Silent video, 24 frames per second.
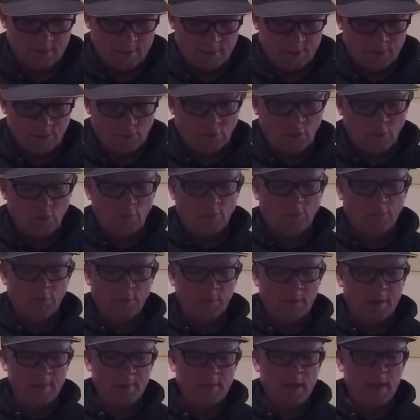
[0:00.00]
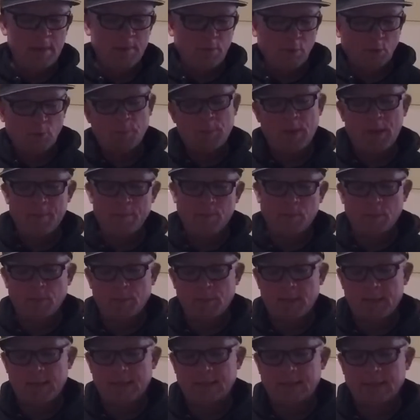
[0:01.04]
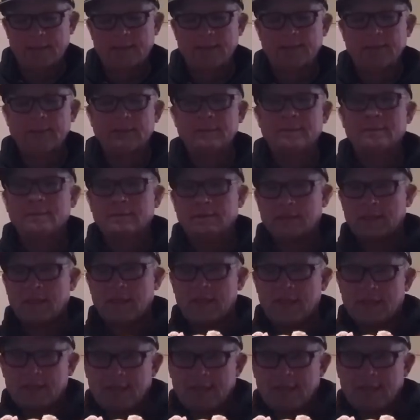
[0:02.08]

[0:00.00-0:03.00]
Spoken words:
So for my maple pepper bacon, and